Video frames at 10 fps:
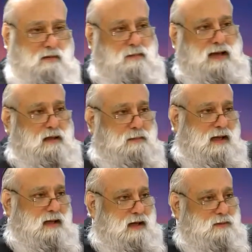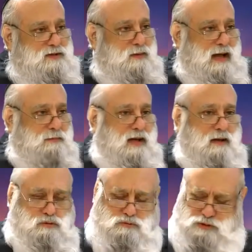Reb Elimelech was a
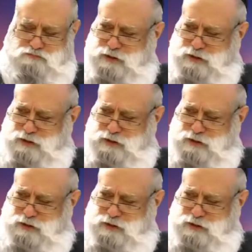rebbe who was